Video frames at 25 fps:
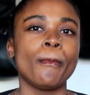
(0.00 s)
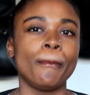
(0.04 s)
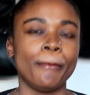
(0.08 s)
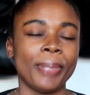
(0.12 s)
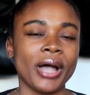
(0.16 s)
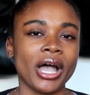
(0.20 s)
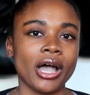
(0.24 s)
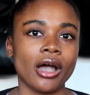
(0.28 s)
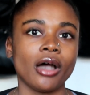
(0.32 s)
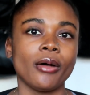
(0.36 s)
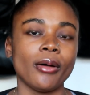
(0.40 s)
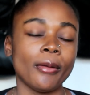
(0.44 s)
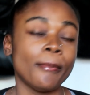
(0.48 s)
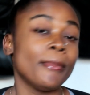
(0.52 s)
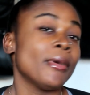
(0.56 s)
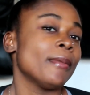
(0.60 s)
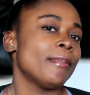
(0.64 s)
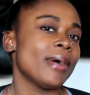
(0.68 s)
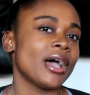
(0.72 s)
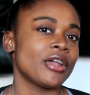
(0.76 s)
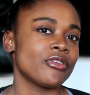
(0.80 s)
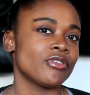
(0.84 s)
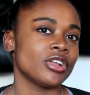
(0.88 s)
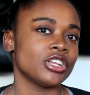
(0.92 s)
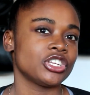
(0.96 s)

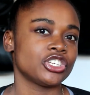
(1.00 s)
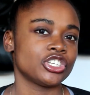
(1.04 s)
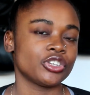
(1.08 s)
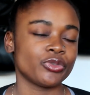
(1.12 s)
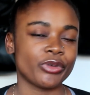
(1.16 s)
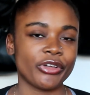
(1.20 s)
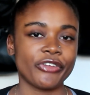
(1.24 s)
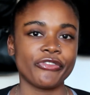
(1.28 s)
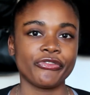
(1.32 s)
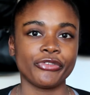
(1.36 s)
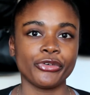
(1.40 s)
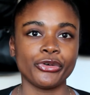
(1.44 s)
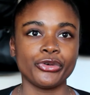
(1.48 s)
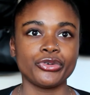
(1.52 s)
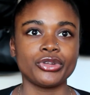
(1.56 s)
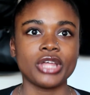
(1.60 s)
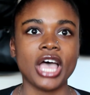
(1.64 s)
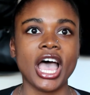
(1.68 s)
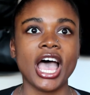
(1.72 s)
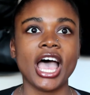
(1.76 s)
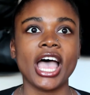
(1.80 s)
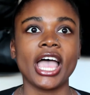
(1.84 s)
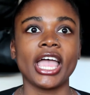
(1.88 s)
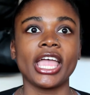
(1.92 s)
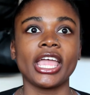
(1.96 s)
bad relationship with food.
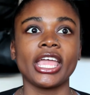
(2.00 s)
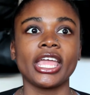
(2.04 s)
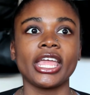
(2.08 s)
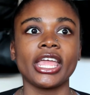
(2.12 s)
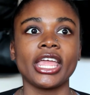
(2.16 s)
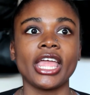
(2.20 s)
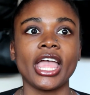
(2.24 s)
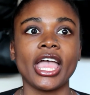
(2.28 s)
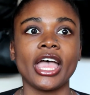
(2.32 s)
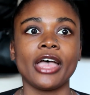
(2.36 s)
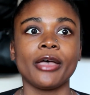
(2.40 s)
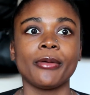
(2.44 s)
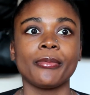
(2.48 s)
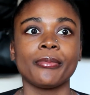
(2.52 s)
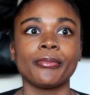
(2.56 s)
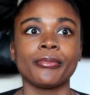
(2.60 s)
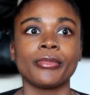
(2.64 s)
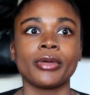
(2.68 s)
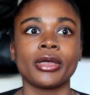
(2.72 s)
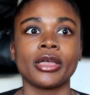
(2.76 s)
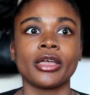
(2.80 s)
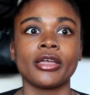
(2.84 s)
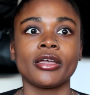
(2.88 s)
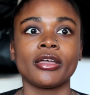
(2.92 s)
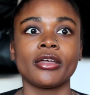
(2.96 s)
I am